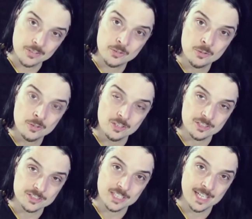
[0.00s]
The
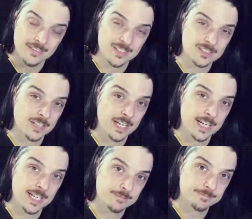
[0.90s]
tools and the
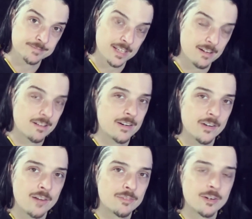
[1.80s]
training that are
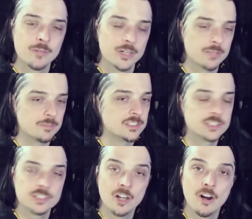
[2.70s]
on offer at Modern
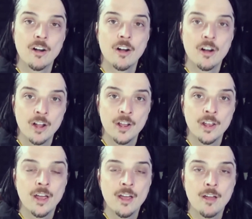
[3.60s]
Musician are
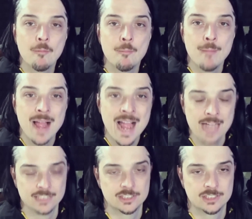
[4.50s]
unbelievable
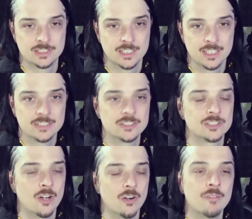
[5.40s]
matched.
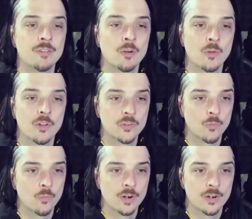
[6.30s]
So if you're
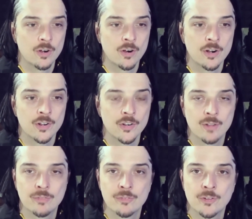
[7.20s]
willing to work hard
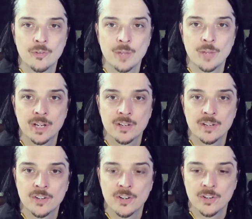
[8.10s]
enough to make
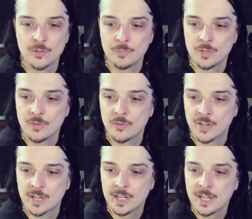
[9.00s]
a ton of new
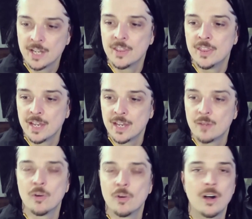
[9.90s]
music,
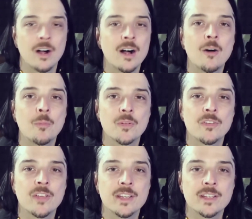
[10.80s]
they will help
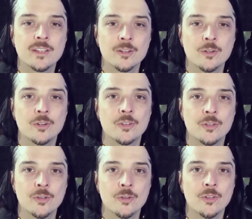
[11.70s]
take you
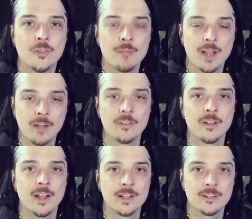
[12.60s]
to the
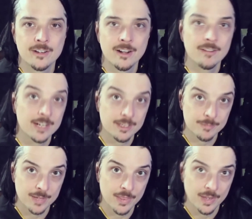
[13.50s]
mountain. I could not
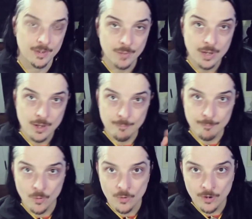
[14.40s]
recommend them
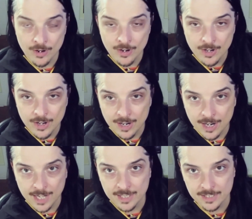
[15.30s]
more
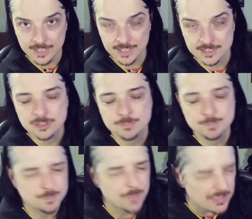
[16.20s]
highly,
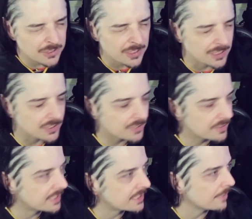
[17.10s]
especially especially
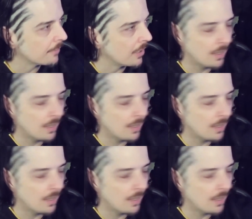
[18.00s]
Street Team.